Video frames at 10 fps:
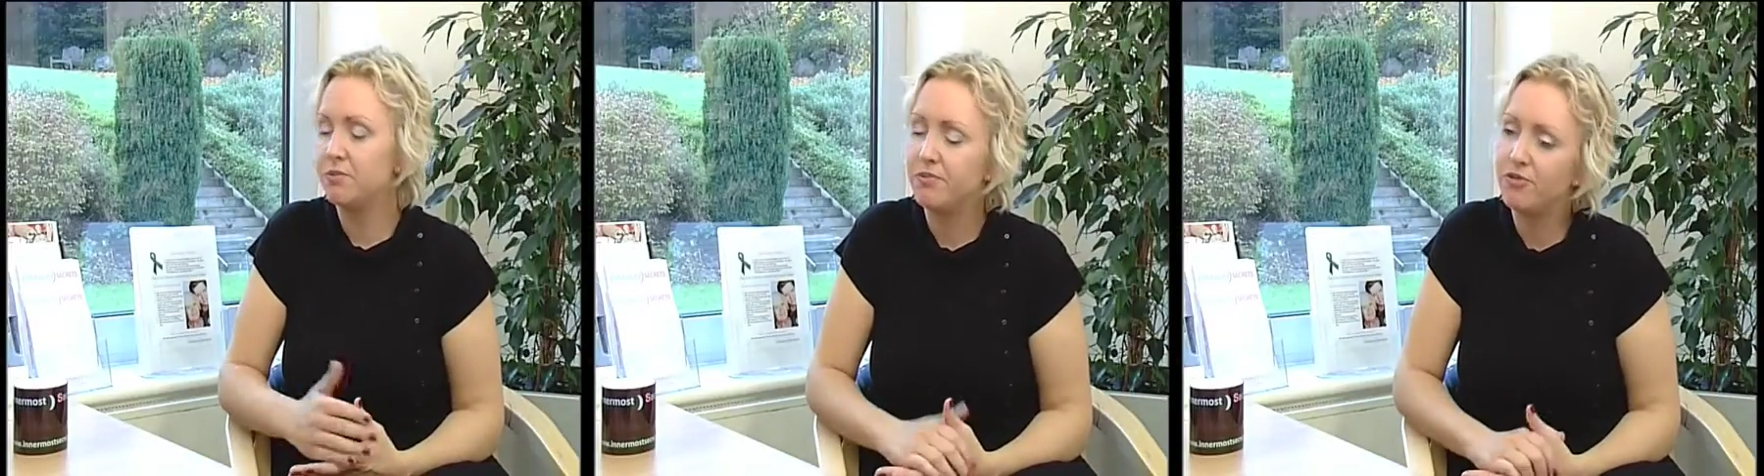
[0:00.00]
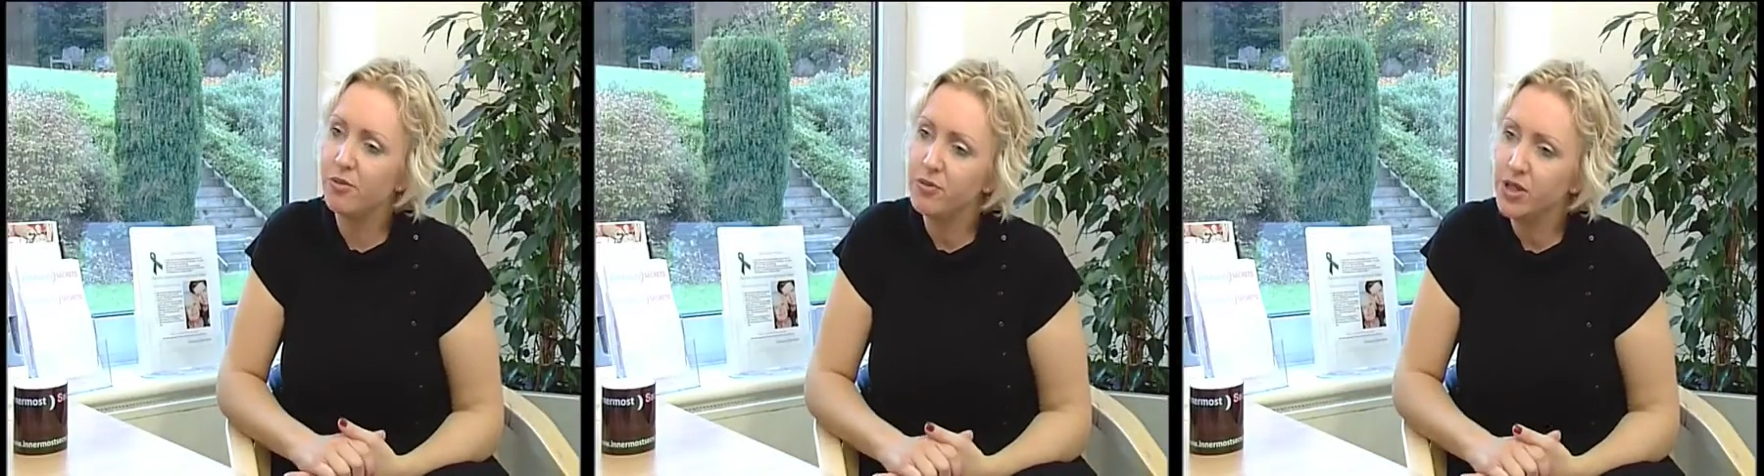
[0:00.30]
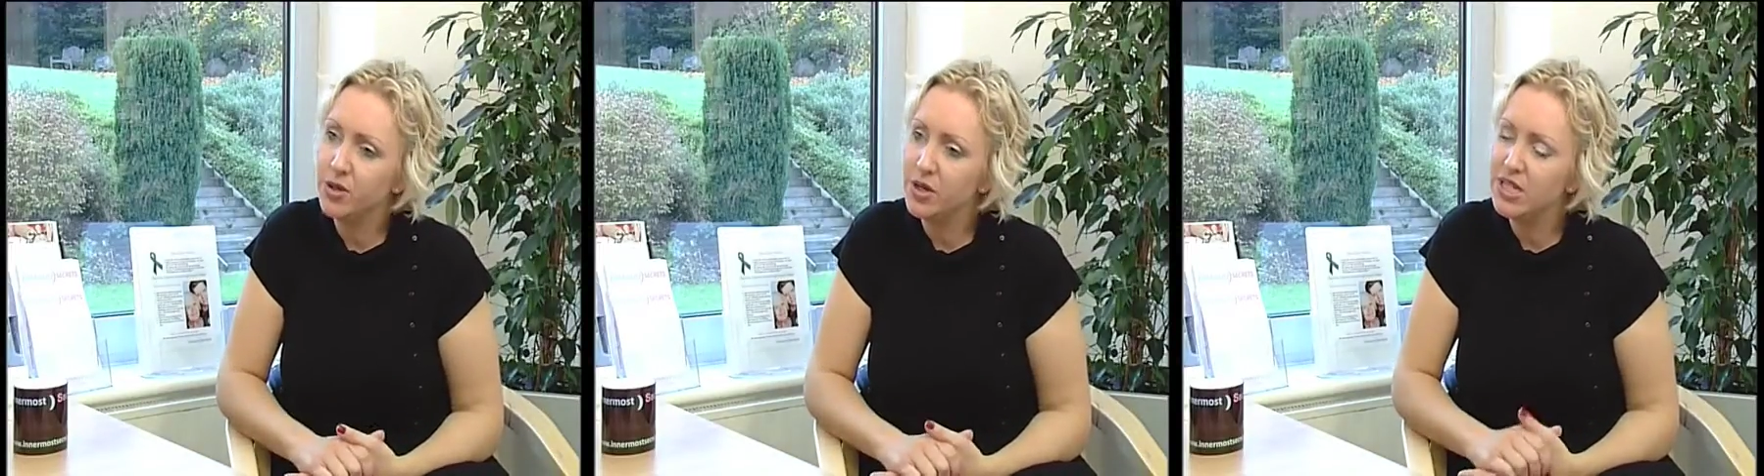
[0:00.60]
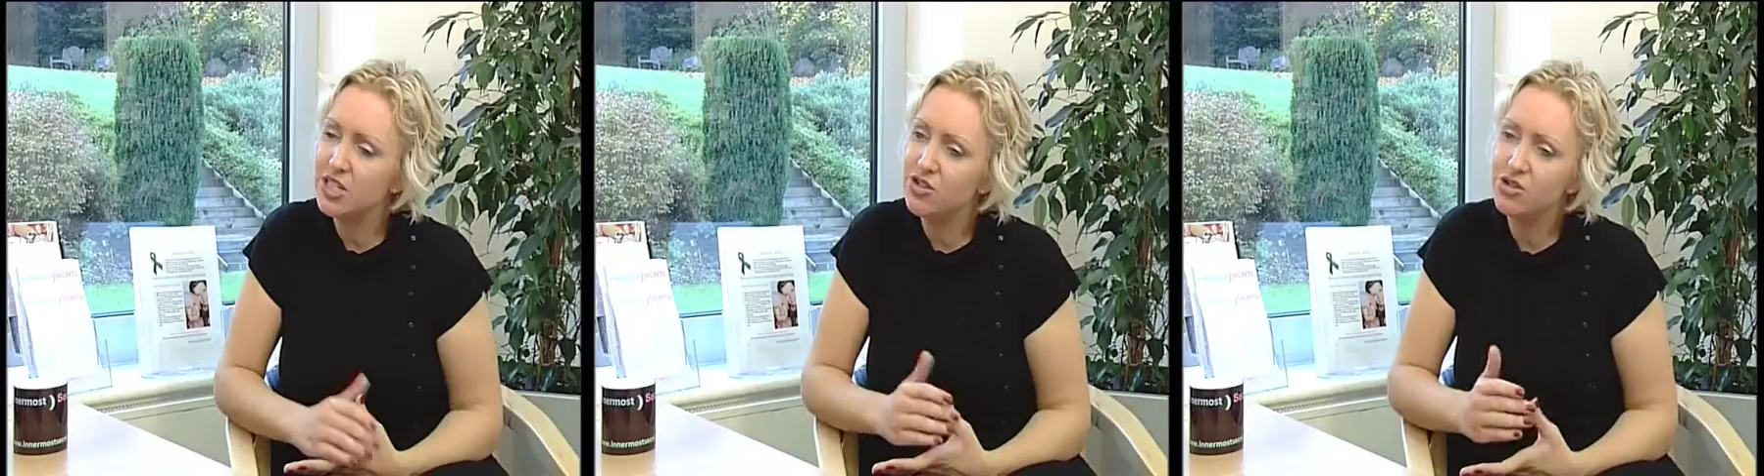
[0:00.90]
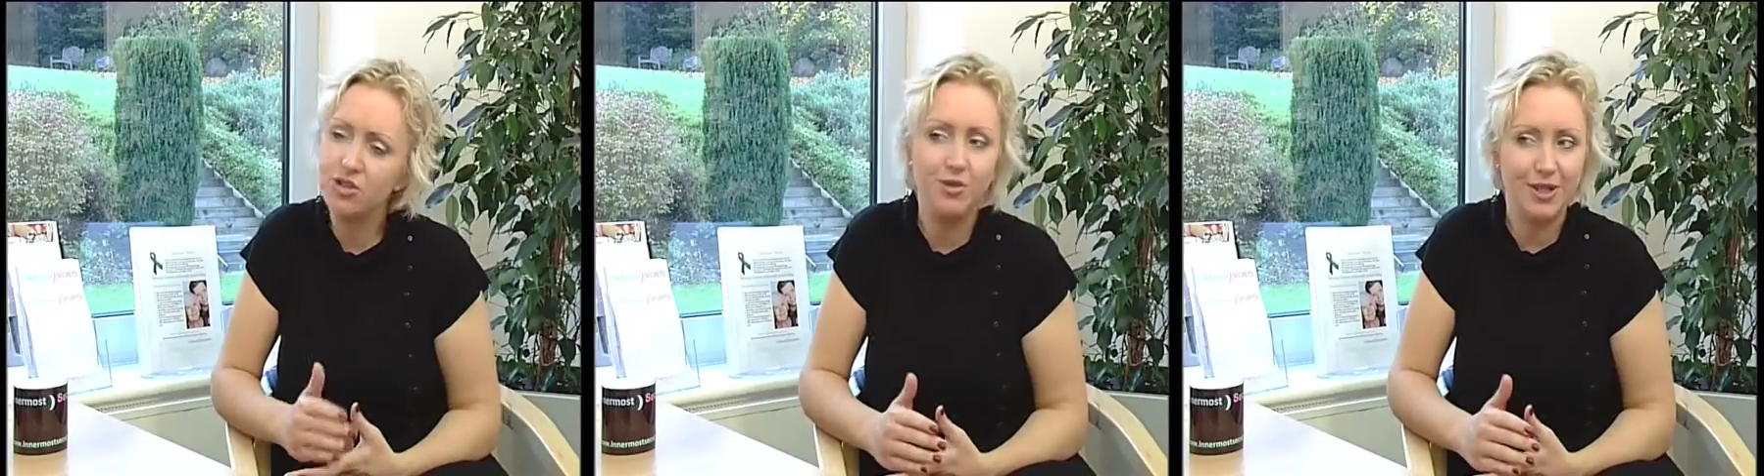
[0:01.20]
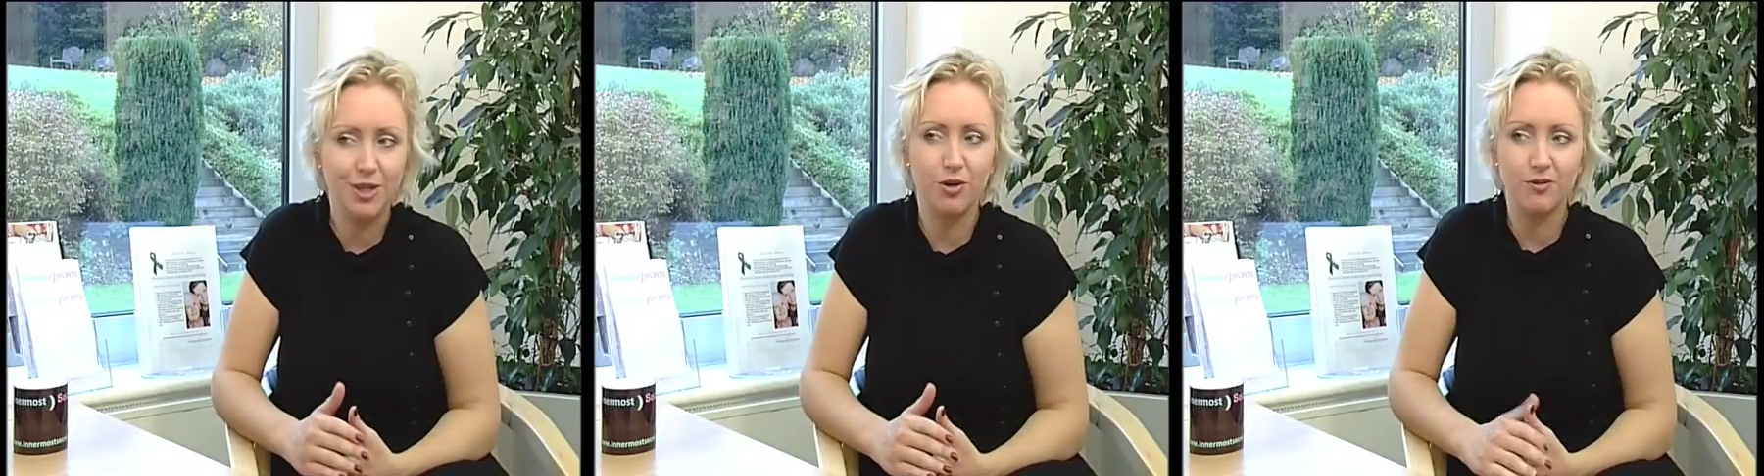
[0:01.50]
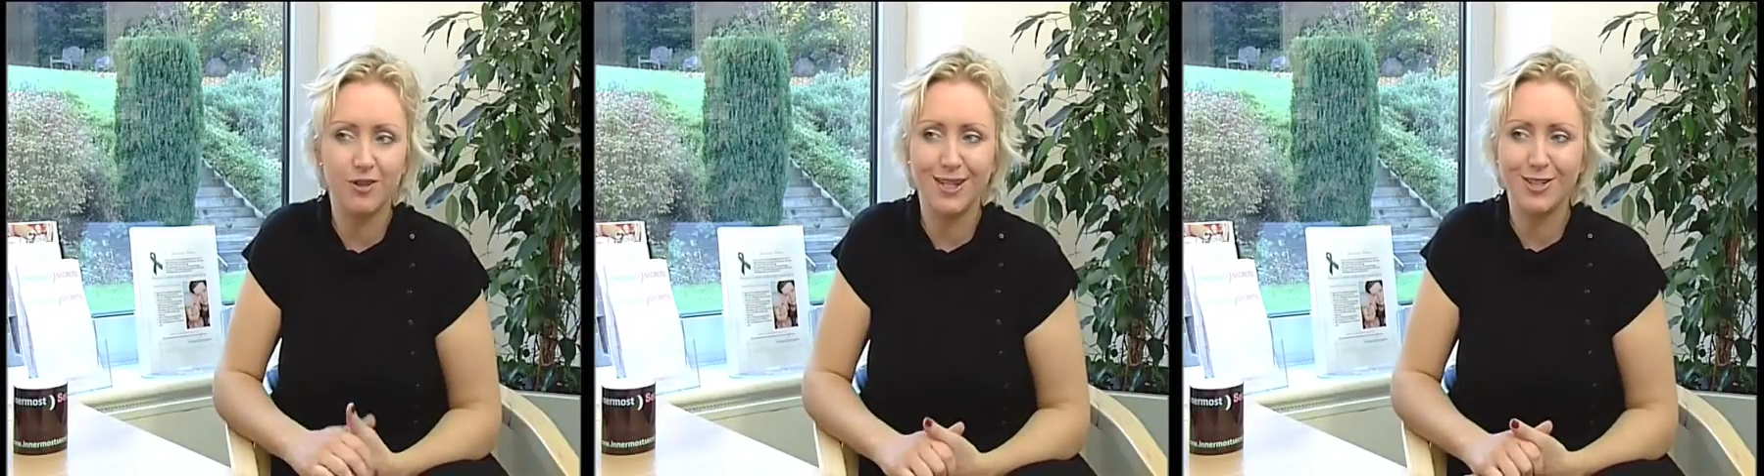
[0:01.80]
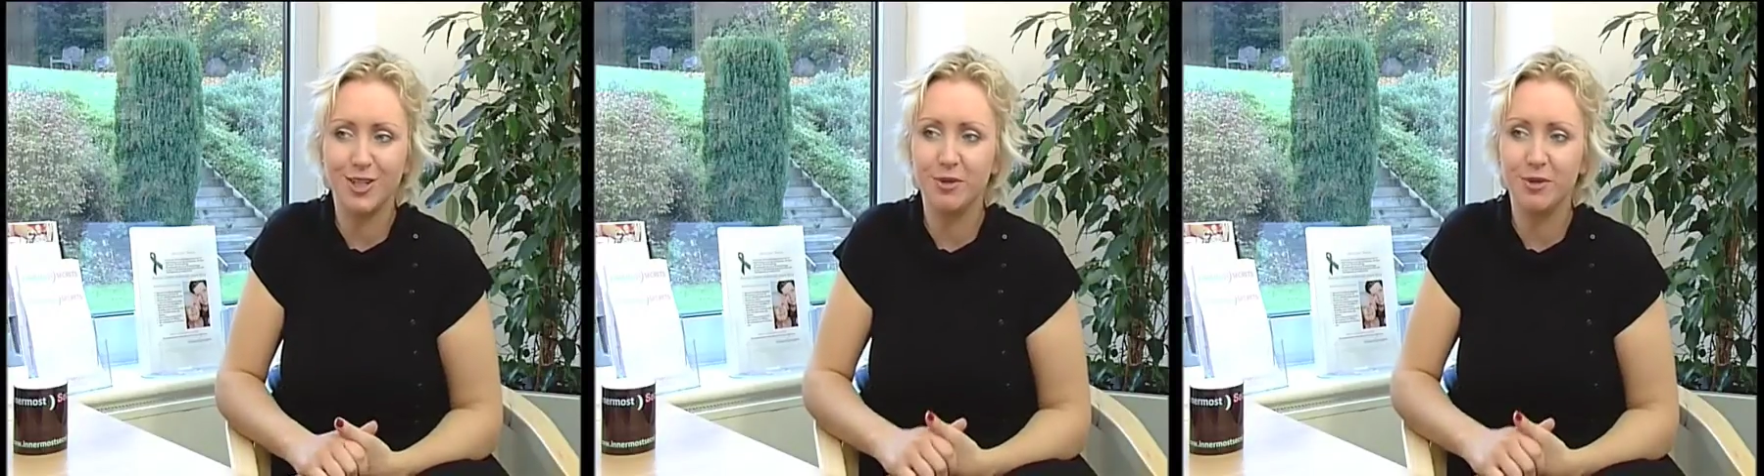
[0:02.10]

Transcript: from you, is it truly confidential?